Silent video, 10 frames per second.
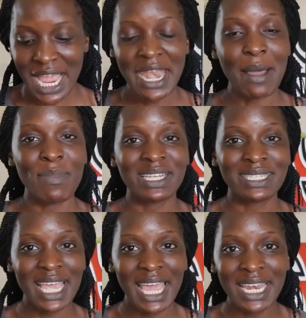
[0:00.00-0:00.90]
Number
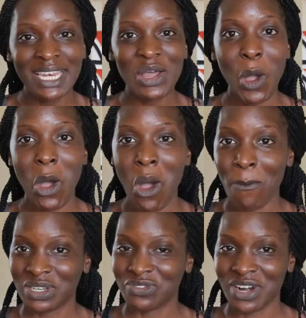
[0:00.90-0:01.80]
10,
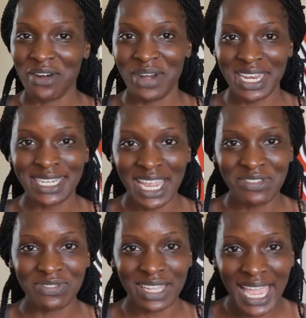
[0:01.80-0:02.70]
opt for a red-eye
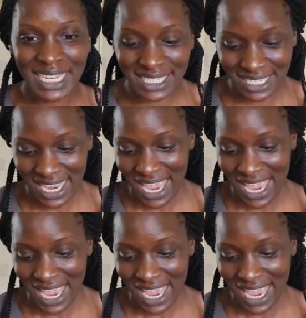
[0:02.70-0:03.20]
flight.